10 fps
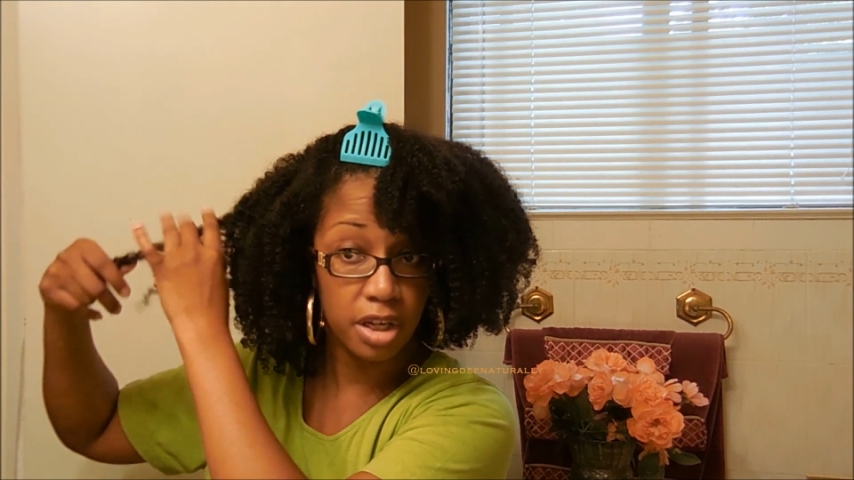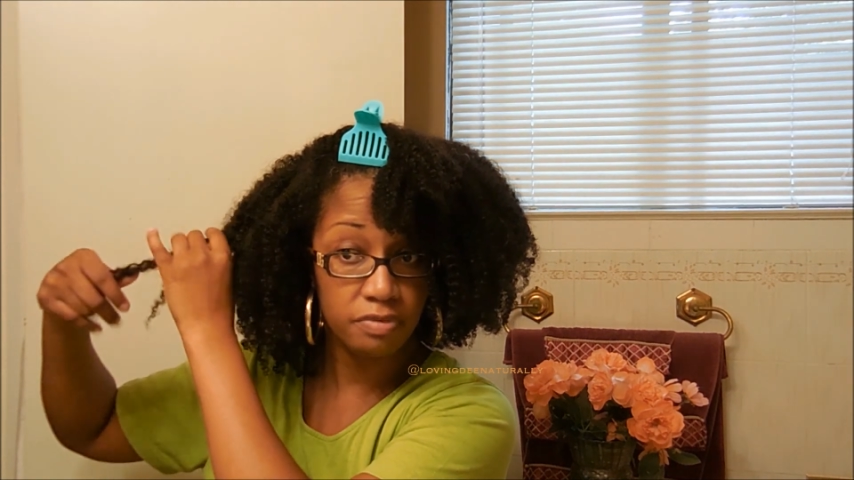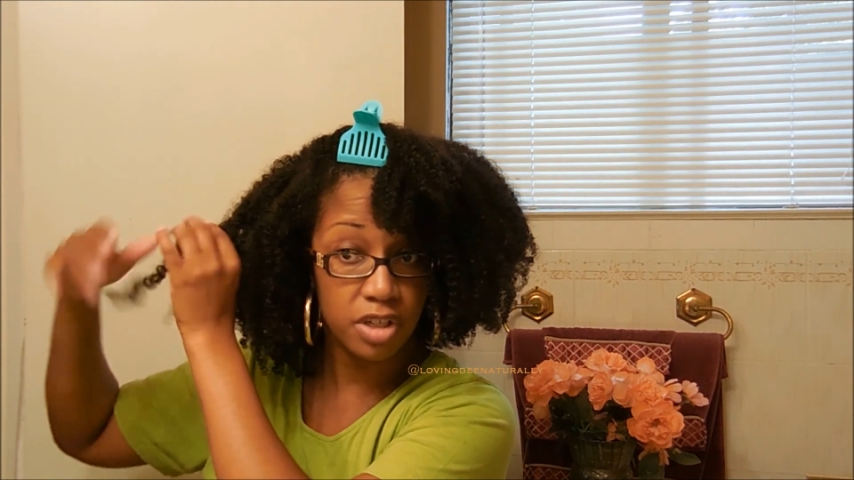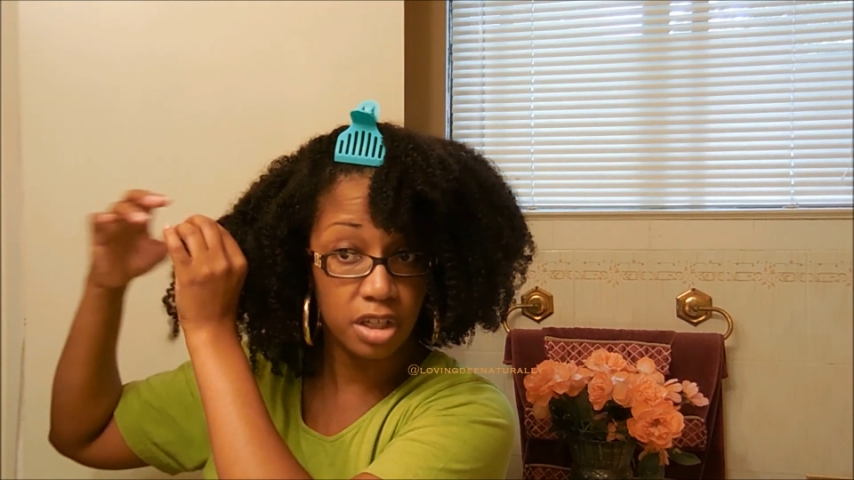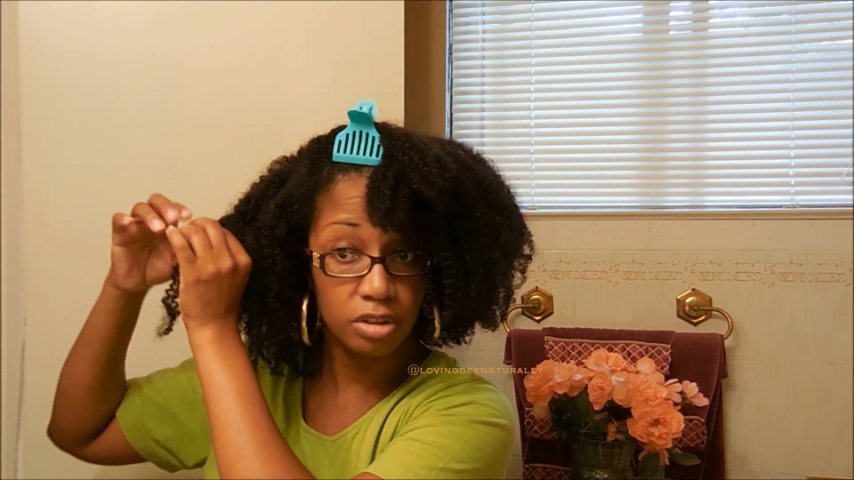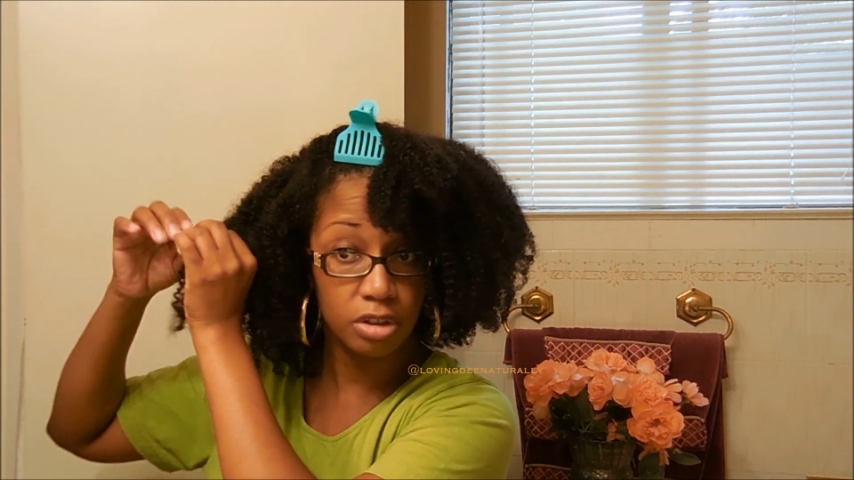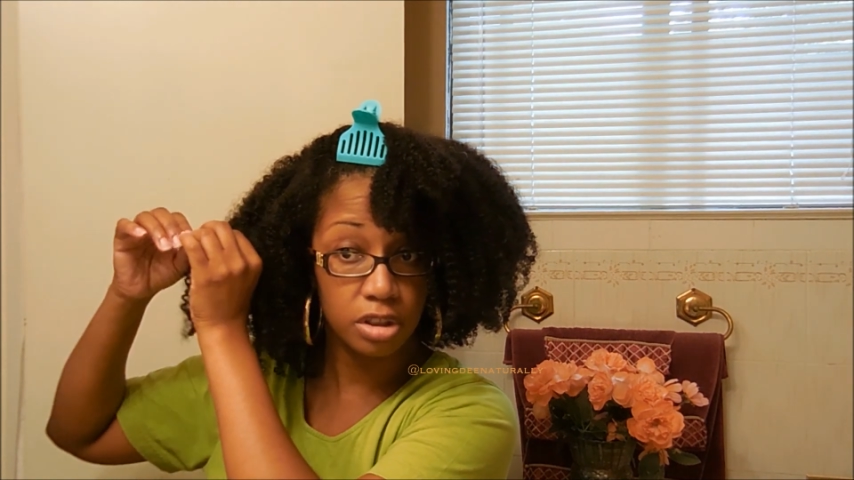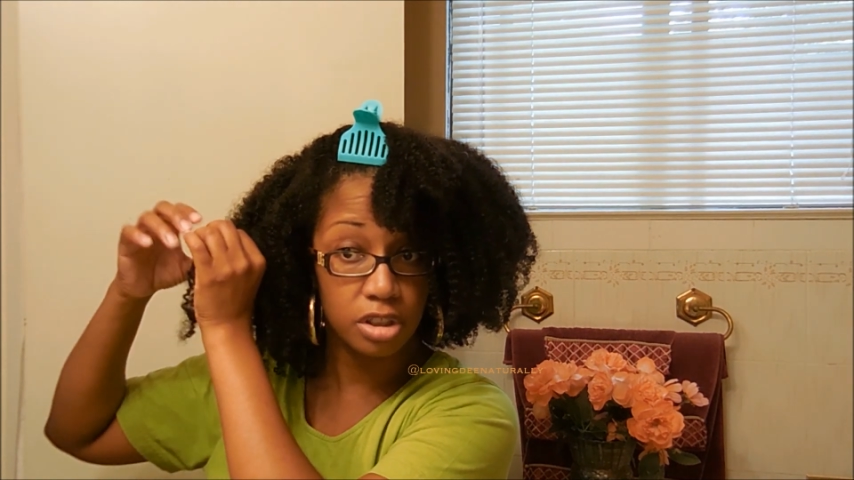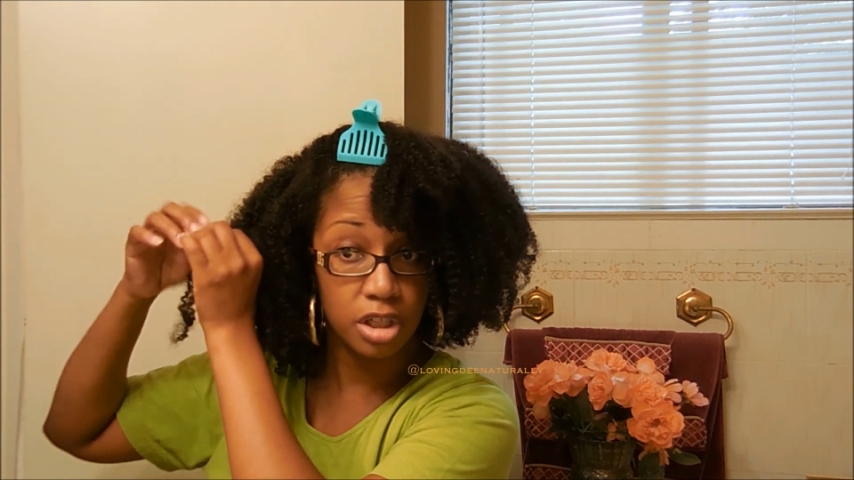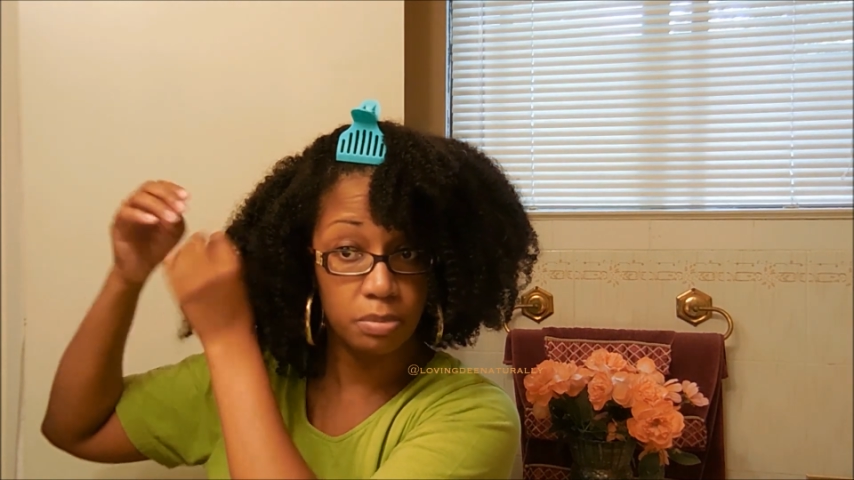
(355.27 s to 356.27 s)
have taken on
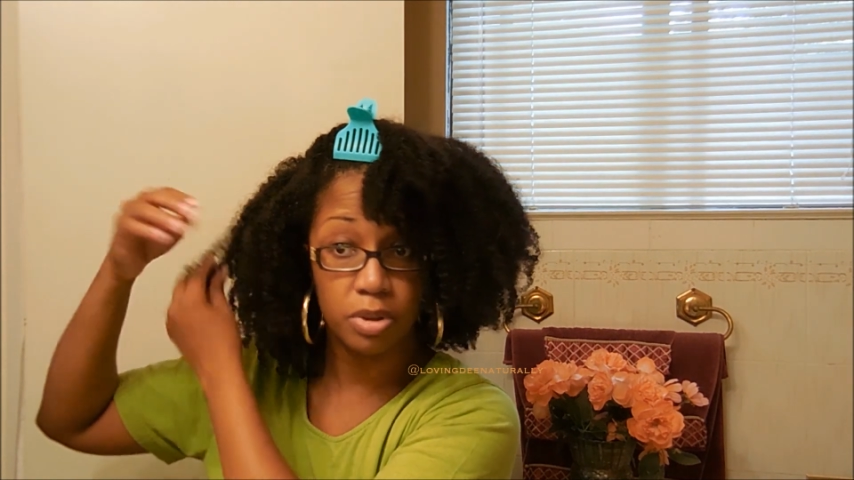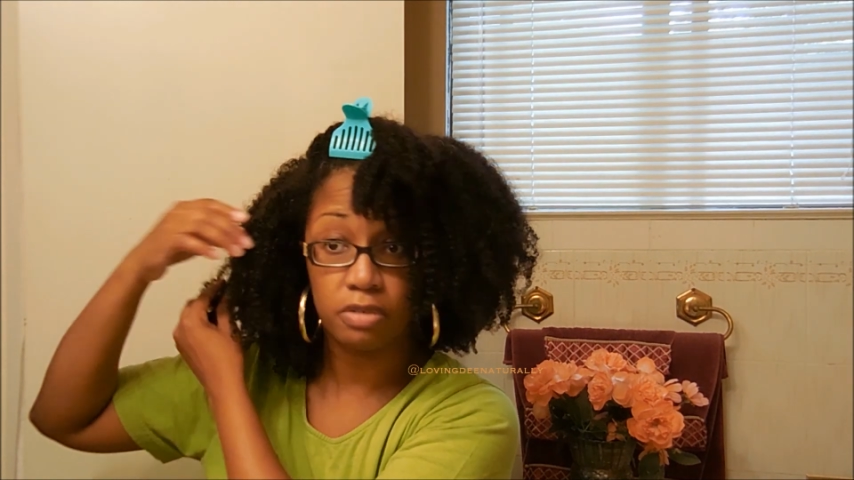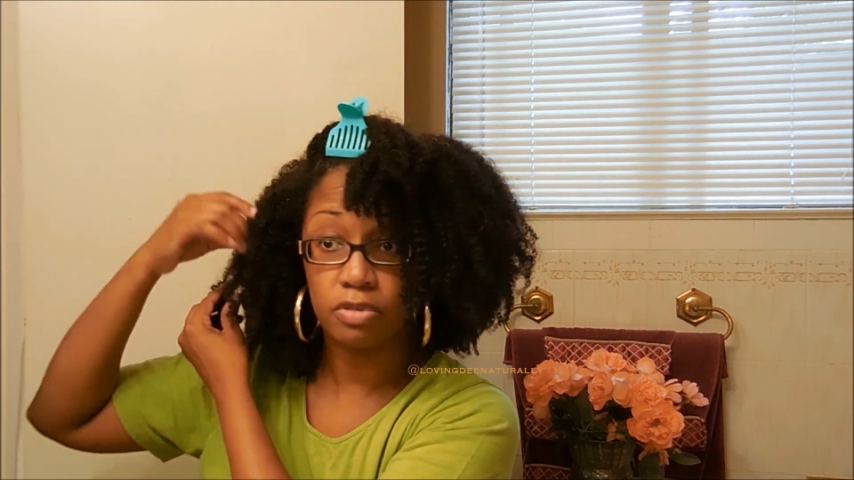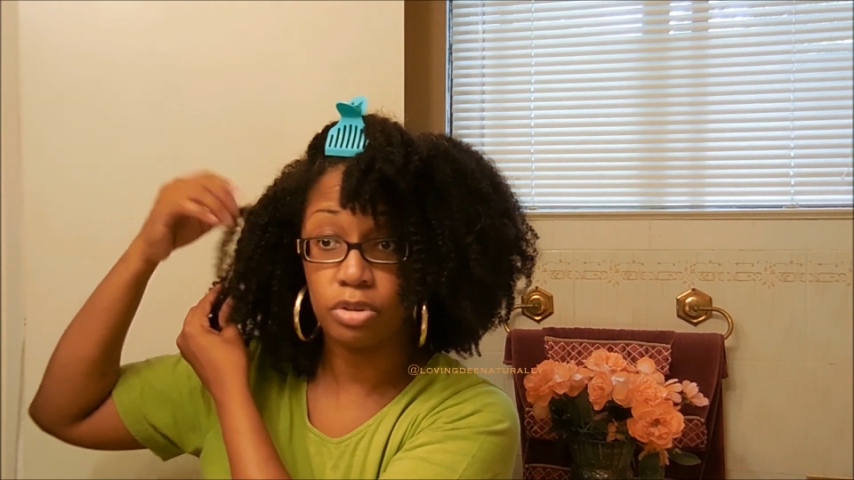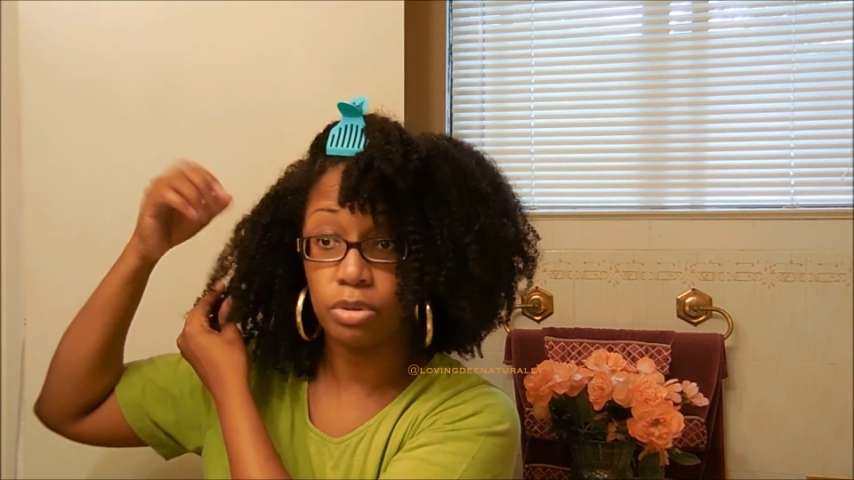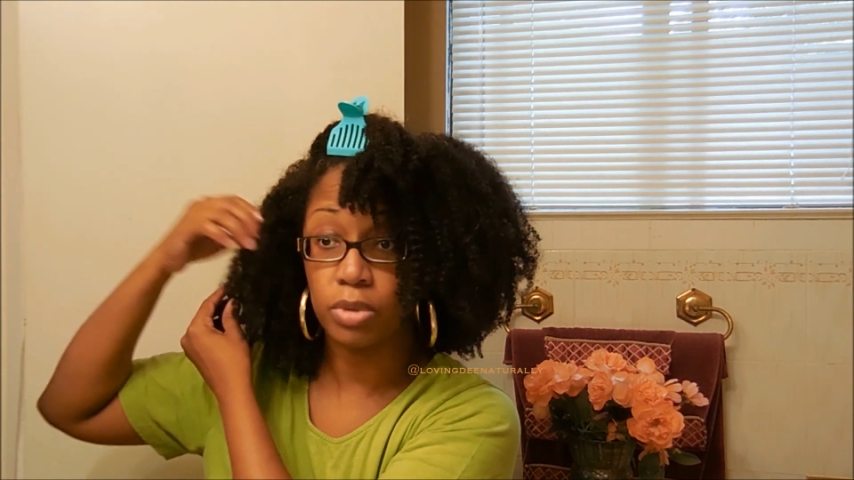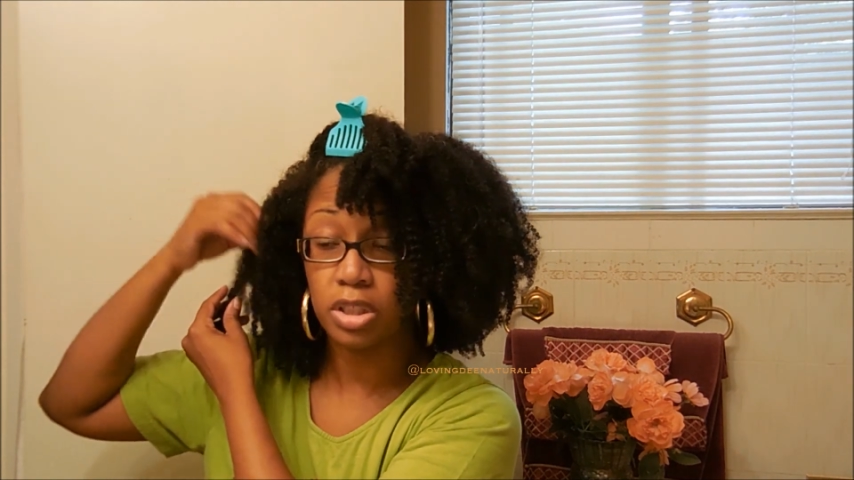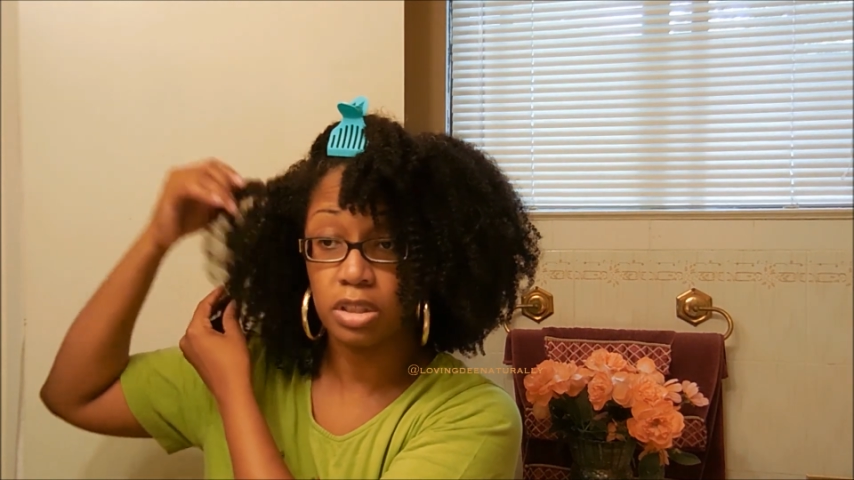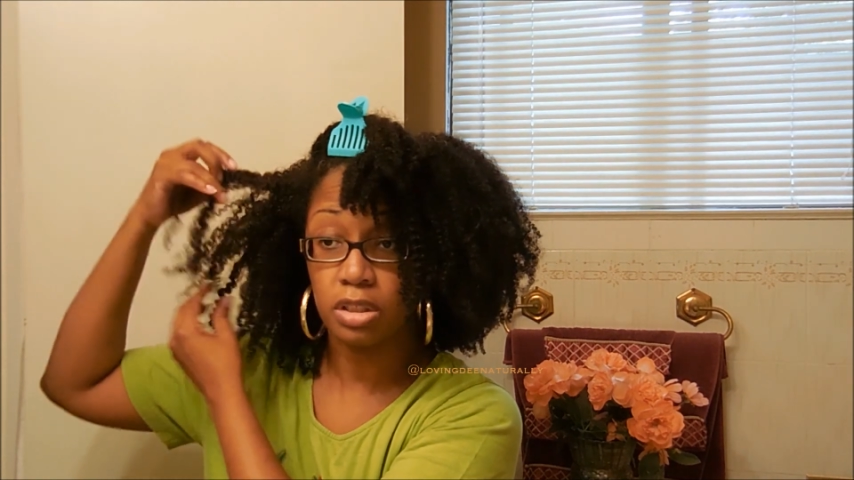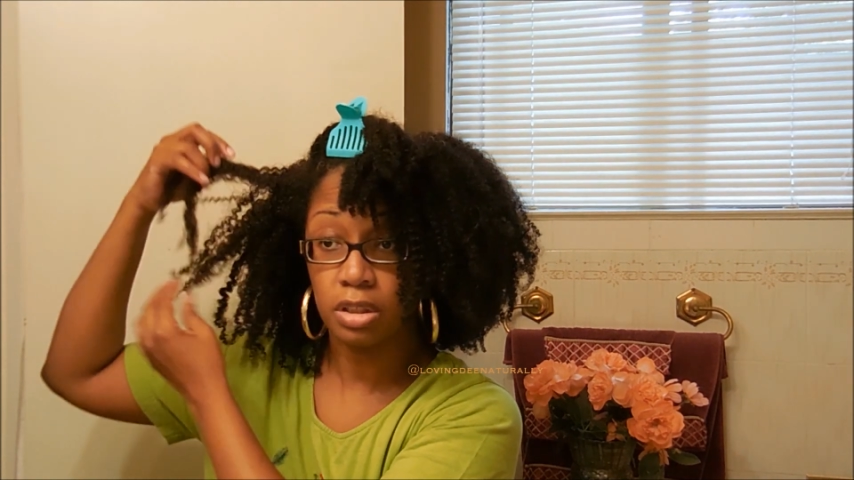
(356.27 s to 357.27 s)
the shape of the
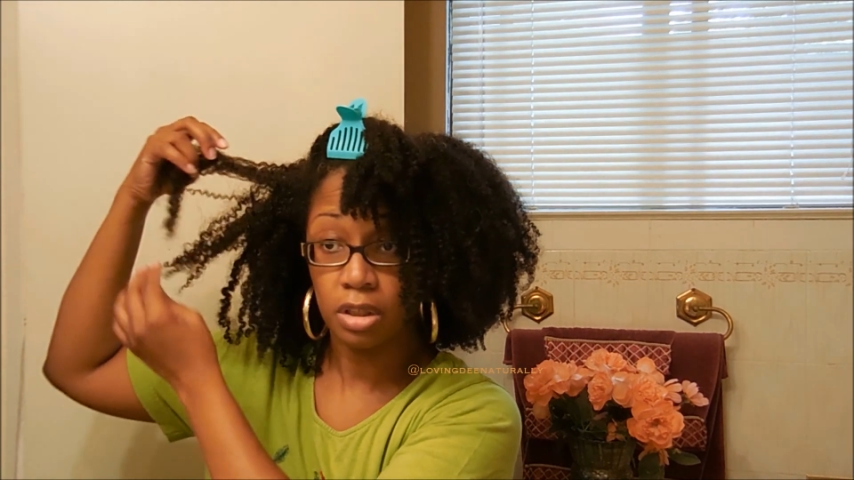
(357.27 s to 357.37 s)
twist.